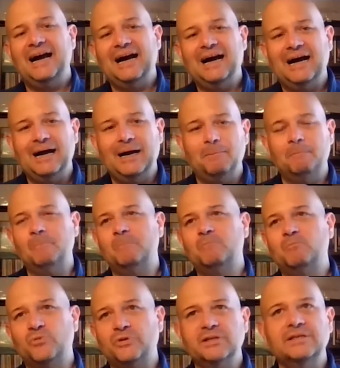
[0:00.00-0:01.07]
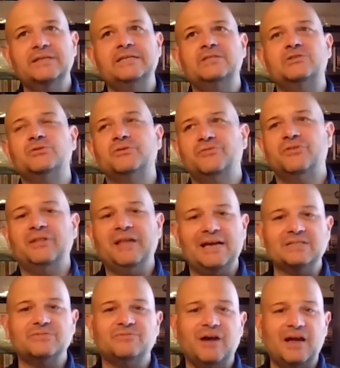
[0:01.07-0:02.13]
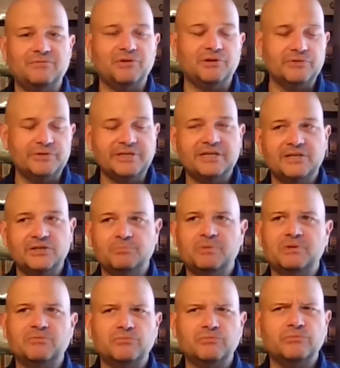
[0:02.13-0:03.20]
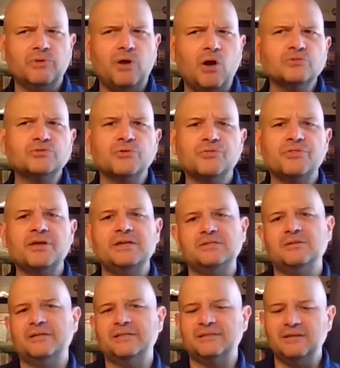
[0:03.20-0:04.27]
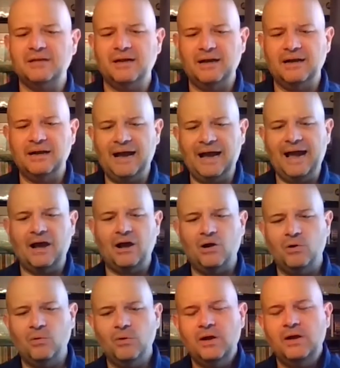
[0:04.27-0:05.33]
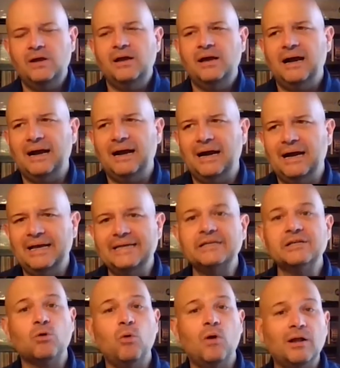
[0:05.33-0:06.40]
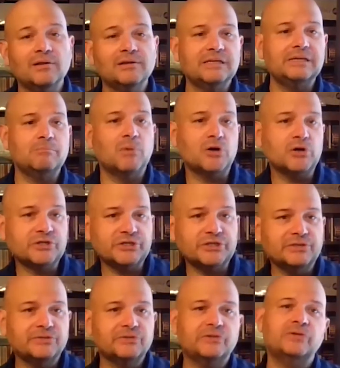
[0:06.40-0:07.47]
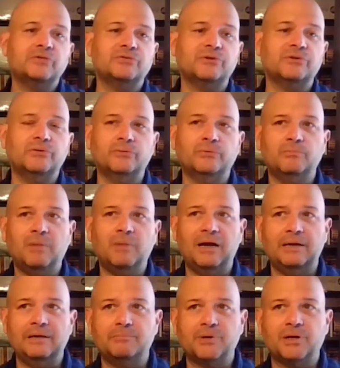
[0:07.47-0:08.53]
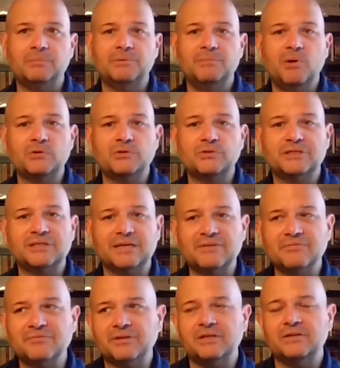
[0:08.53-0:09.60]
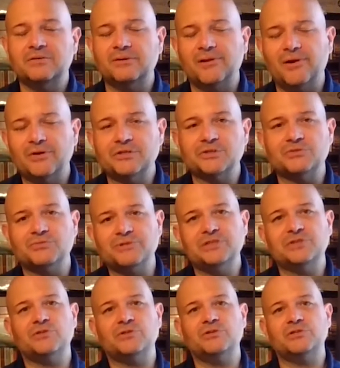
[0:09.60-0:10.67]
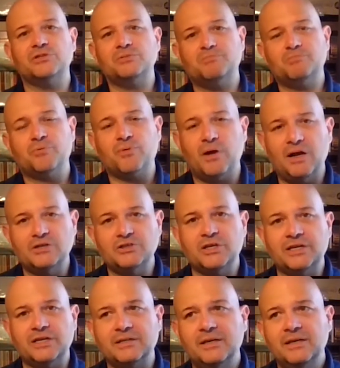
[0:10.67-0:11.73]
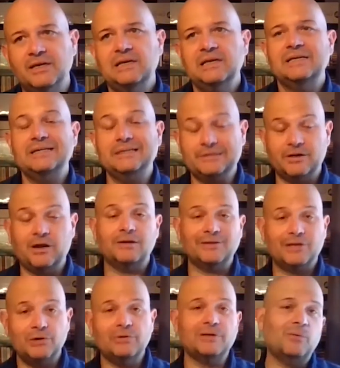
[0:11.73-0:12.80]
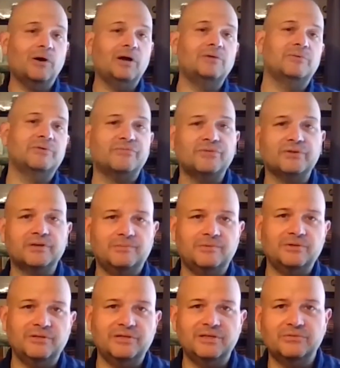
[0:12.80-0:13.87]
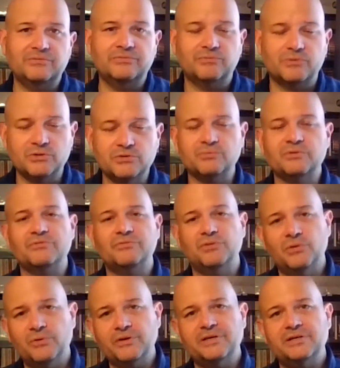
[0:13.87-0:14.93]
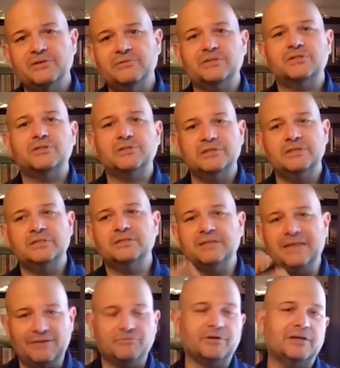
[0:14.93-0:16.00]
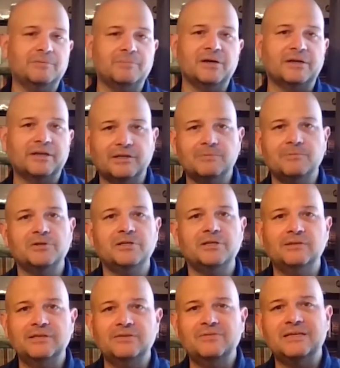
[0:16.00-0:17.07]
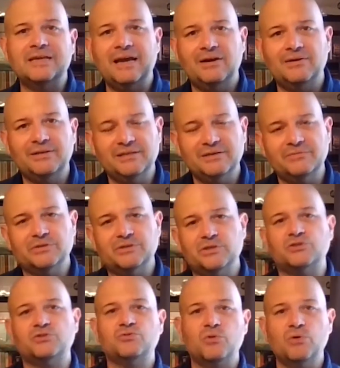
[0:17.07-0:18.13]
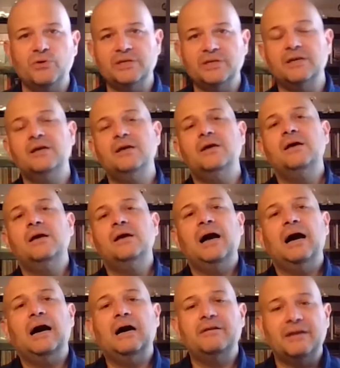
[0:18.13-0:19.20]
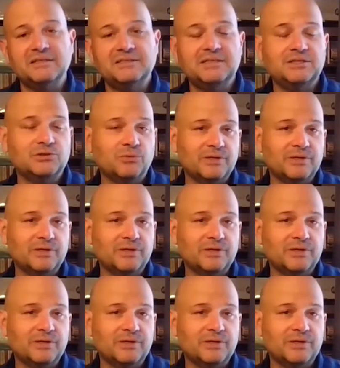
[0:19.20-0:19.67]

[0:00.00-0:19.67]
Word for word: um, really sort of the last five hundred years, but also things like uh, how uh, inequality emerges. So my probably most significant or largest research project is an ongoing one with the community of Rosewood, Florida, which is an African-American community in Levy County that was destroyed uh, nineteen